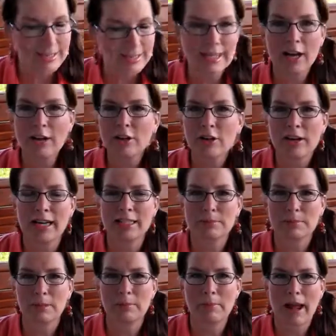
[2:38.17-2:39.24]
Tell your
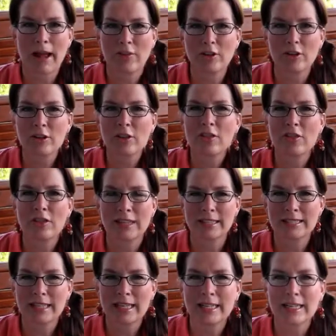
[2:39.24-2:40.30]
husband about the good
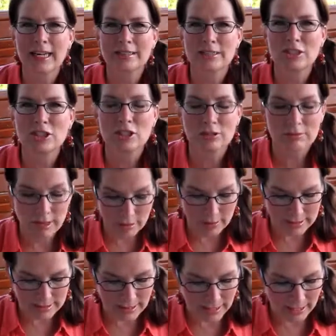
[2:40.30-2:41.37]
things that he does that you
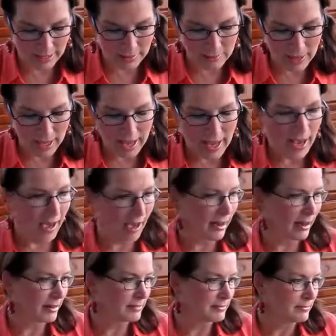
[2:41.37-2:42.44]
notice in him,
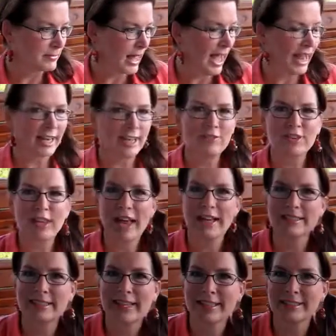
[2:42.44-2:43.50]
and if he
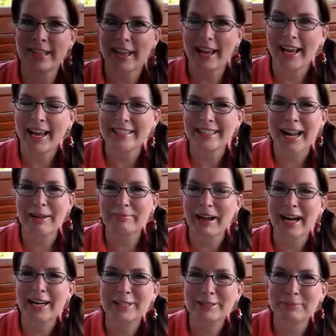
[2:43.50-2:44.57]
has sexy legs like my
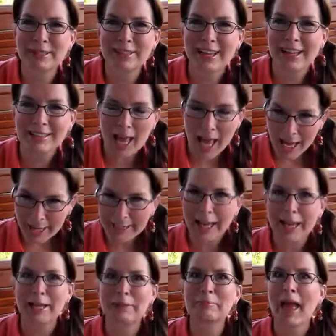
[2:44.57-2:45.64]
husband does,
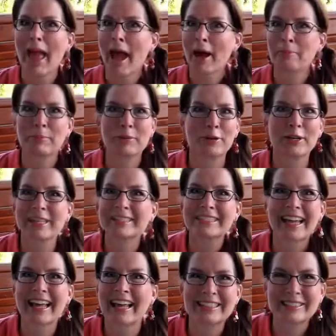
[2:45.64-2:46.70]
tell him how pretty his
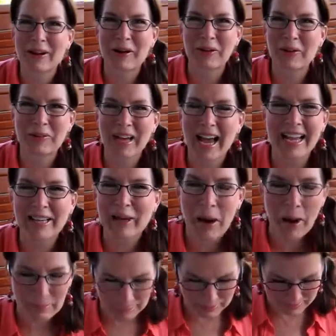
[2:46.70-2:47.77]
legs are, okay?
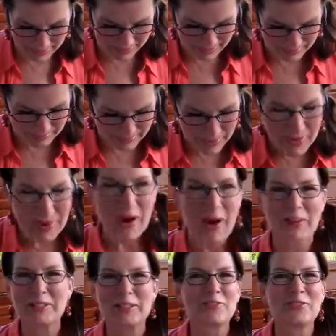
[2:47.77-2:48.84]
Compliment him
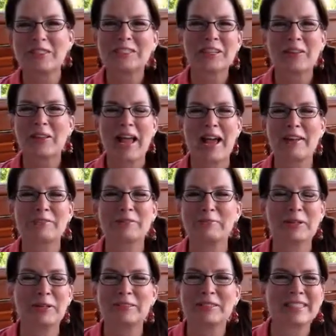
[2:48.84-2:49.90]
on his physical
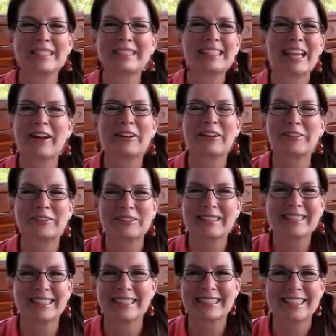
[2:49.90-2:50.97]
attributes and his
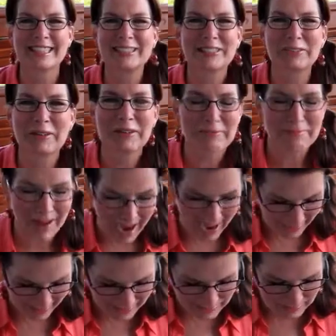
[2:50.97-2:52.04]
characteristics that you
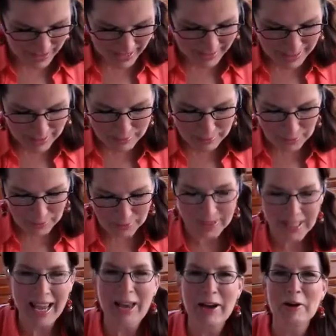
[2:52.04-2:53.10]
admire. Number
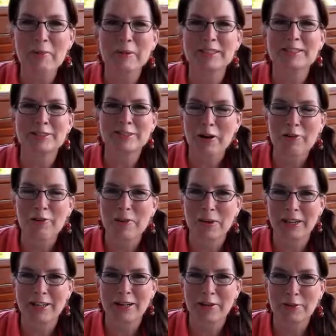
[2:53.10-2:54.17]
3, help and serve
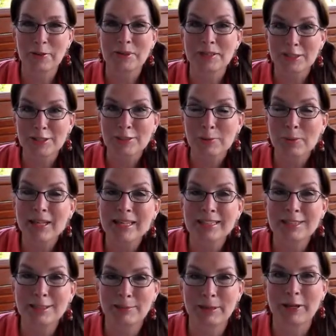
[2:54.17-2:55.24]
one another with a
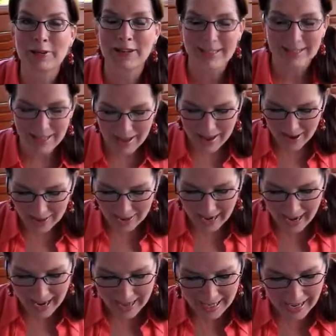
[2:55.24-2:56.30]
sweet spirit,
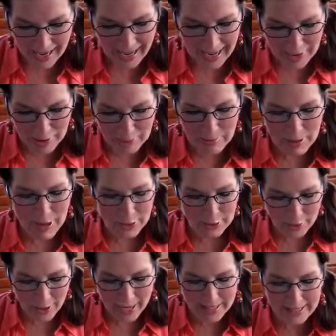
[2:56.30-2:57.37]
okay? Help
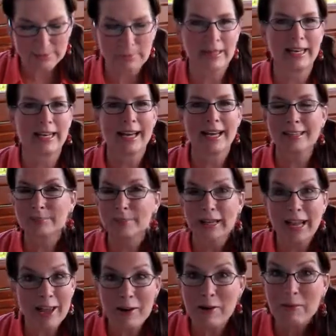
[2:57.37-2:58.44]
your husband, and
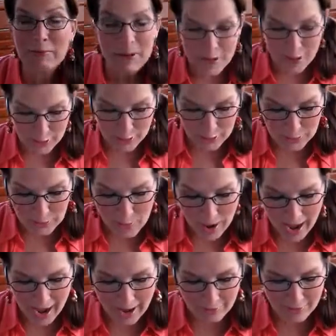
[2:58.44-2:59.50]
husband, help your
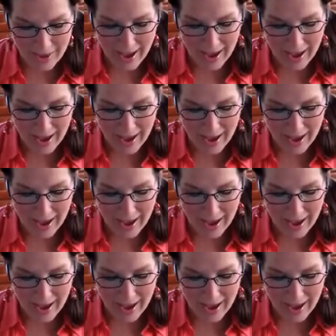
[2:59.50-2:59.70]
wife.